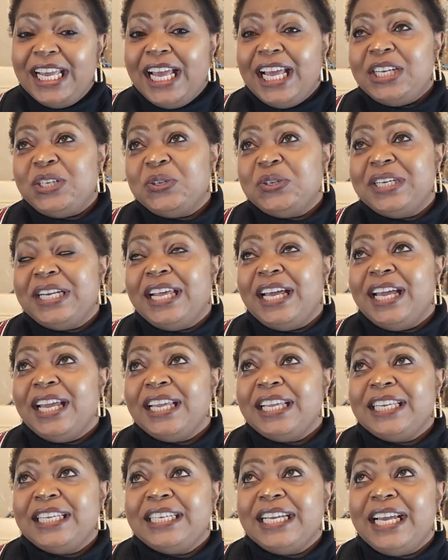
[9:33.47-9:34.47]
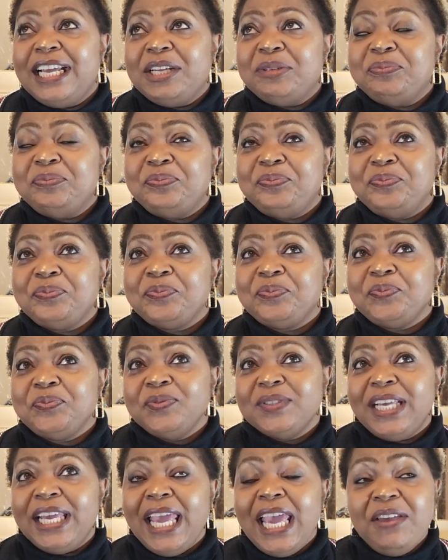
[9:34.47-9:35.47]
I don't like um,
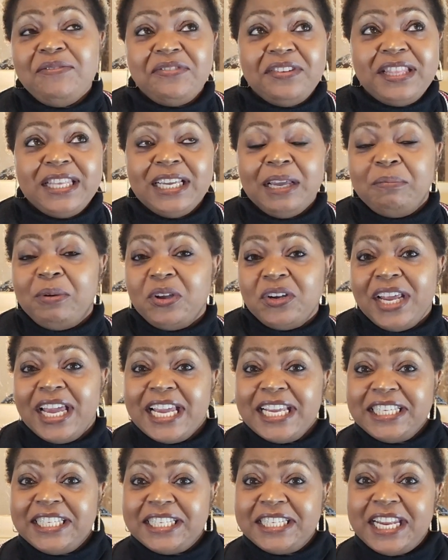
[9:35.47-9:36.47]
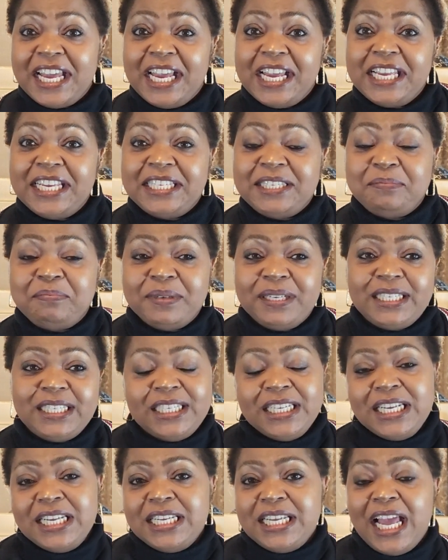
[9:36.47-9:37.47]
everything about her is nice,
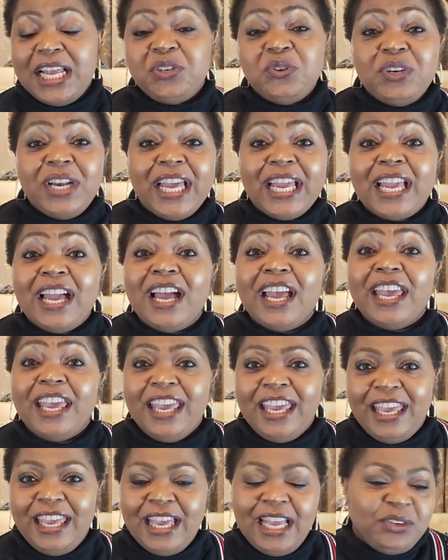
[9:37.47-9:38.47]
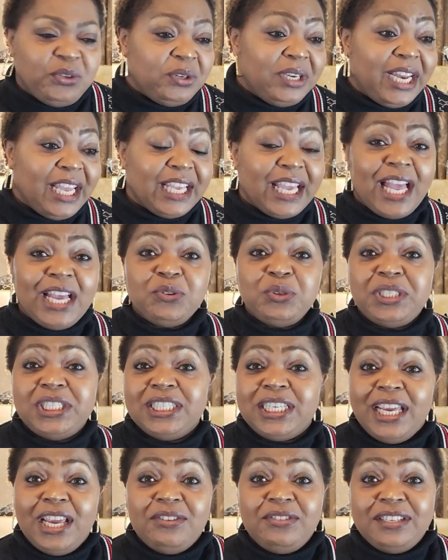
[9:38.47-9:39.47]
but I don't like her hair. I don't like how
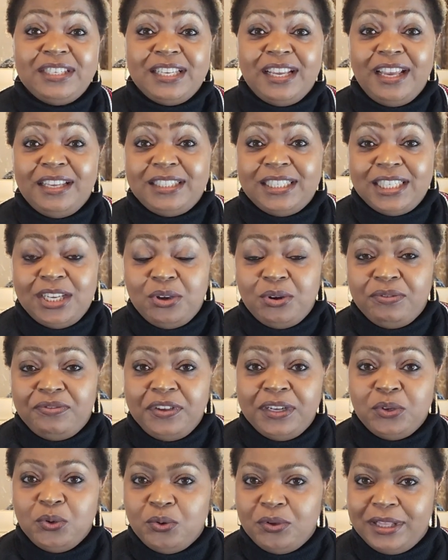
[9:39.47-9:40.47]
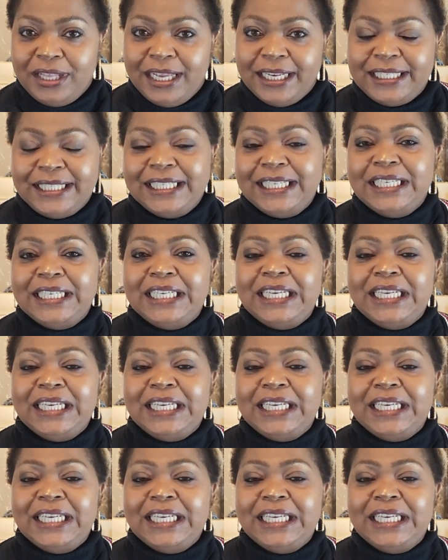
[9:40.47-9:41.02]
she carries herself and all that.